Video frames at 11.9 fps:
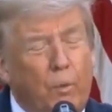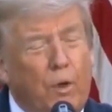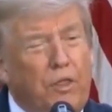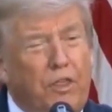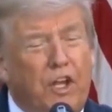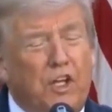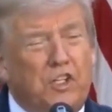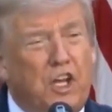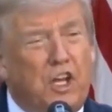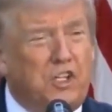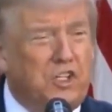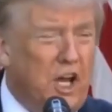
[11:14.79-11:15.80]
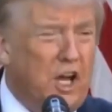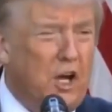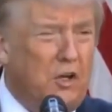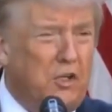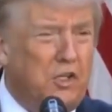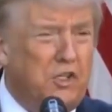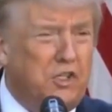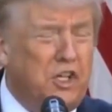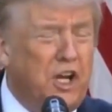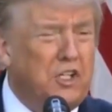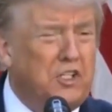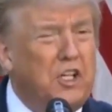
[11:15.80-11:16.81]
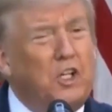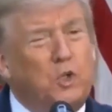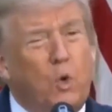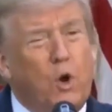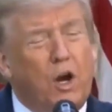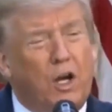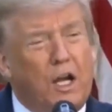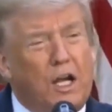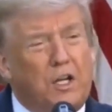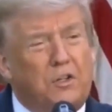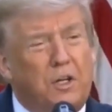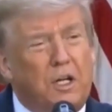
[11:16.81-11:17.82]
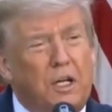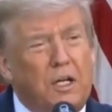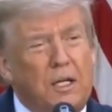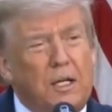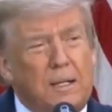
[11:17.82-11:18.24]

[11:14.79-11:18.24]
What things they say are disgusting toward our country.